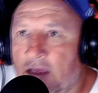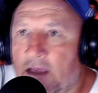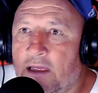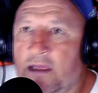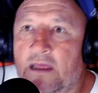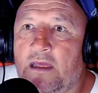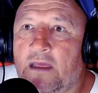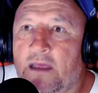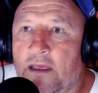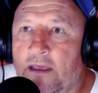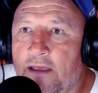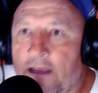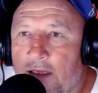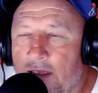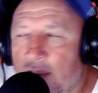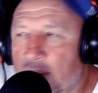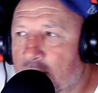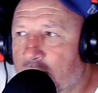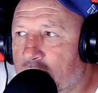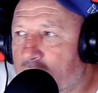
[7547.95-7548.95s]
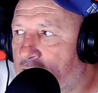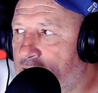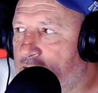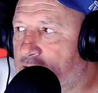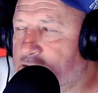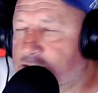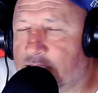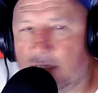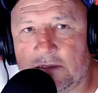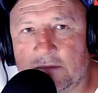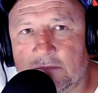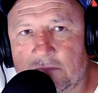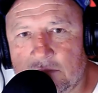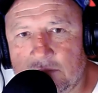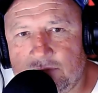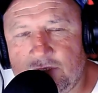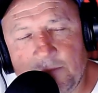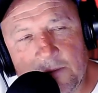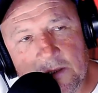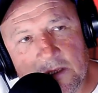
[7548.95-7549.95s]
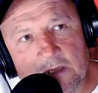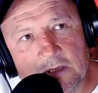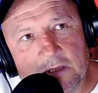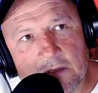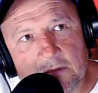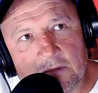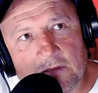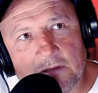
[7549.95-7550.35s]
All right. and it's like, what do you mean?